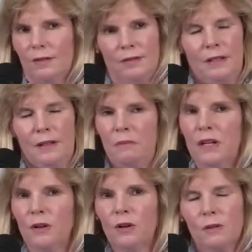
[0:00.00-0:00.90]
in the
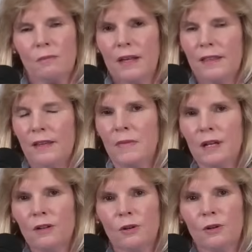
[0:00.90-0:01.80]
middle, by the
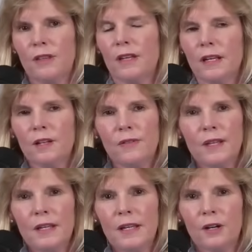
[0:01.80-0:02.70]
middle or the end of
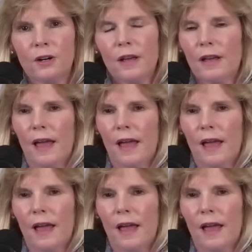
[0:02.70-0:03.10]
the year,